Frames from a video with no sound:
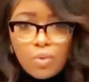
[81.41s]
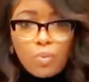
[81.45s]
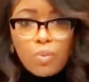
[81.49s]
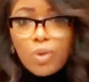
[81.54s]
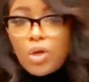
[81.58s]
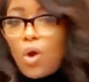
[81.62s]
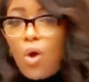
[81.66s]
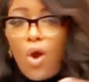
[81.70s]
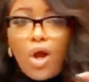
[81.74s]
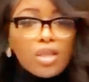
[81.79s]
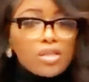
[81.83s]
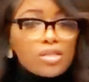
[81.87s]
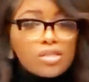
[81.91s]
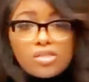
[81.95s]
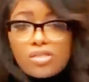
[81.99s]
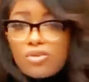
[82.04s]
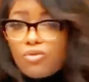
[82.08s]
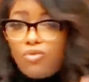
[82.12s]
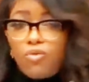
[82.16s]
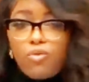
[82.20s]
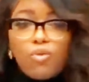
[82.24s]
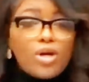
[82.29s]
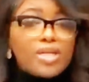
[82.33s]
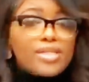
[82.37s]
Regardless
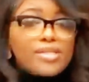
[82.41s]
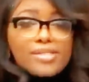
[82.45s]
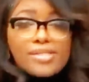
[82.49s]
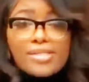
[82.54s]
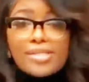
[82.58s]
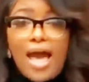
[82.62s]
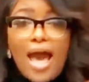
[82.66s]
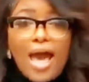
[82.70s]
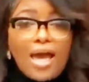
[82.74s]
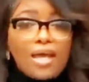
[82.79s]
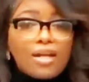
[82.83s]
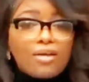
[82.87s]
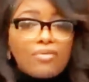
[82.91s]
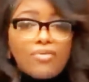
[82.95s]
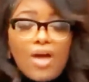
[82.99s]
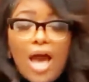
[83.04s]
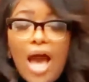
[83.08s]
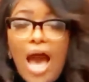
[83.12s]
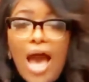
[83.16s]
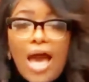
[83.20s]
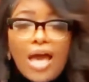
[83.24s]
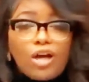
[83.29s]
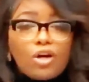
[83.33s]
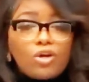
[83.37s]
of what side of
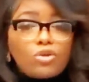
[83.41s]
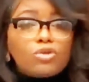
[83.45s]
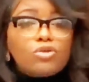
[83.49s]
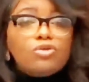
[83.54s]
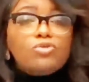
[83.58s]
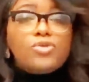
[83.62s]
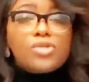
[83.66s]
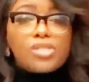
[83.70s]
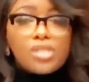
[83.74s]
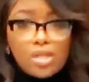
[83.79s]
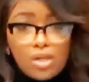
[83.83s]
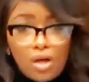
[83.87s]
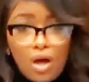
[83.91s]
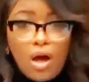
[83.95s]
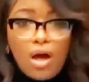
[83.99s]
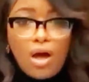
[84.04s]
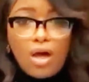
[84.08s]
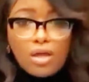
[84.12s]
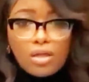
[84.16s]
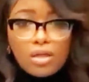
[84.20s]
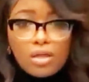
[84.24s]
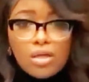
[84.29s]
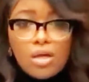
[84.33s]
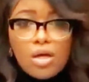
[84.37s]
the aisle you sit
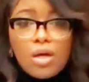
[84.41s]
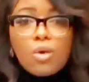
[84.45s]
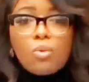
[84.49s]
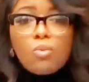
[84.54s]
on,